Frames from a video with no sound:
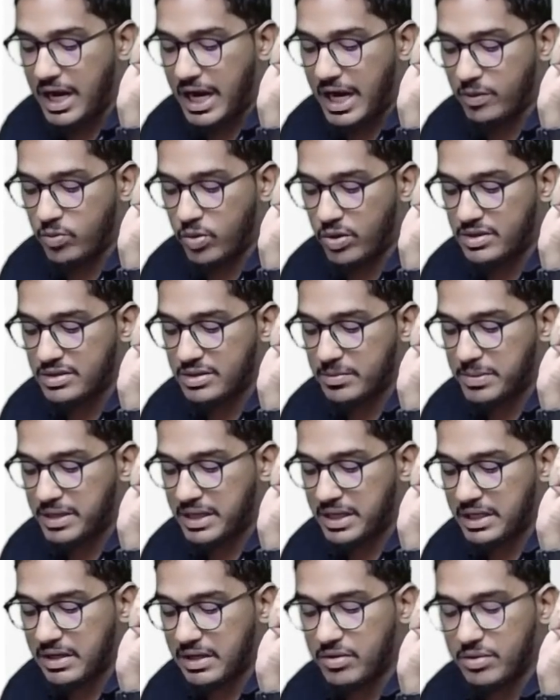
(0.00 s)
And what is the
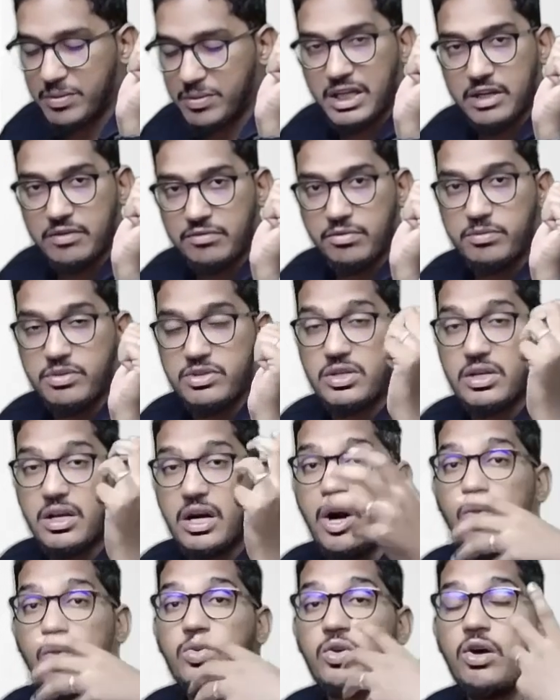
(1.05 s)
period covered by the information?
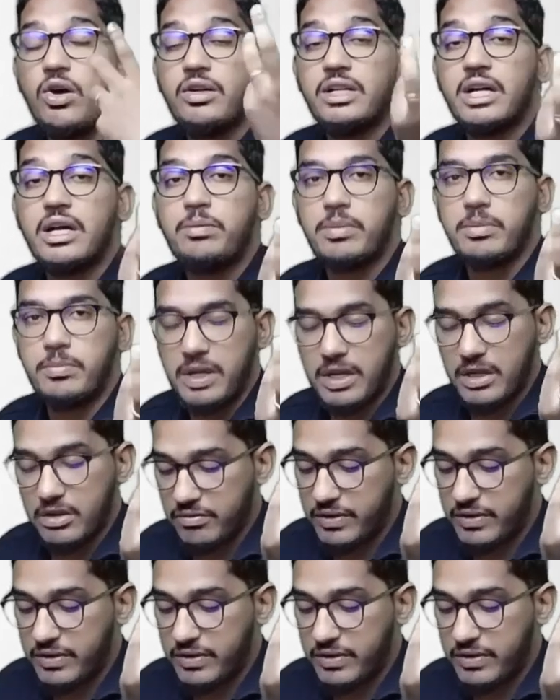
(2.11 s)
How long they are preparing?